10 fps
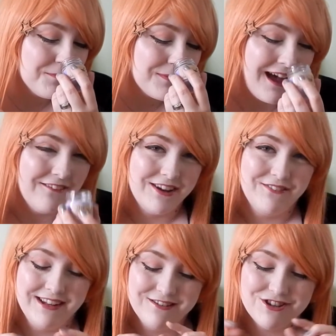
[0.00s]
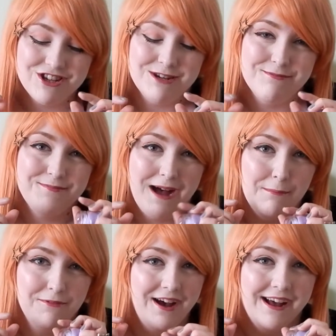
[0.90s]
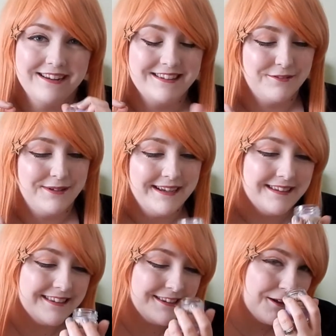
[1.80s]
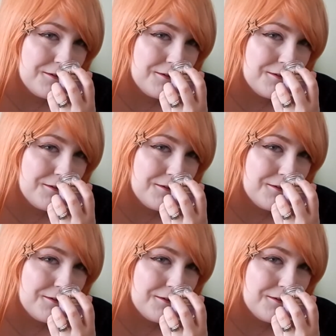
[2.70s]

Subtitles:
having the little tube of Parma violet sweets.